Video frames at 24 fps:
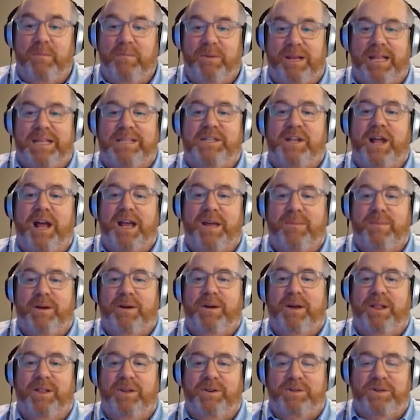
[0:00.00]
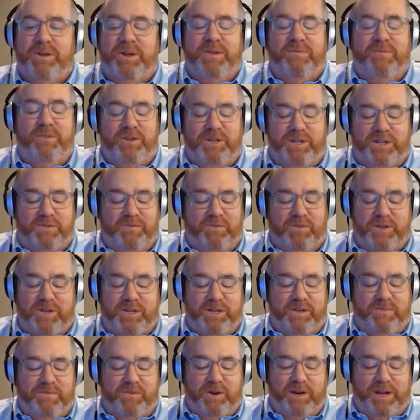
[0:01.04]
But let's talk about color tuning for for,
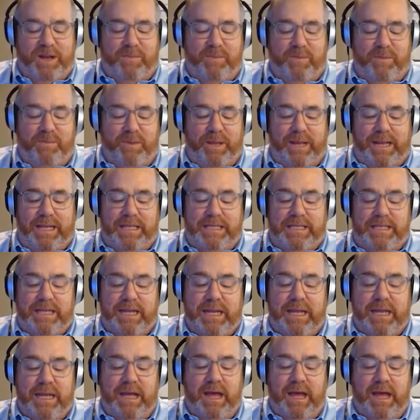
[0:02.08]
for a couple minutes.